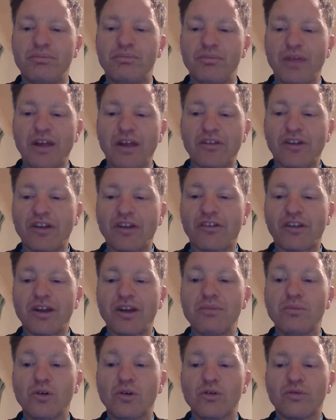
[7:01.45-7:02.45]
as I say,
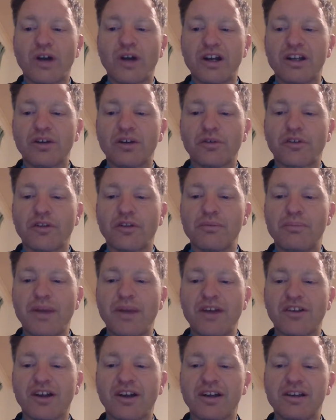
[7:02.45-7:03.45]
more radials the
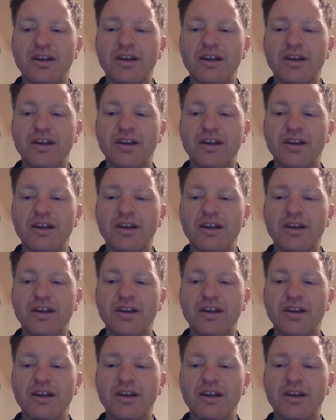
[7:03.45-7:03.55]
better.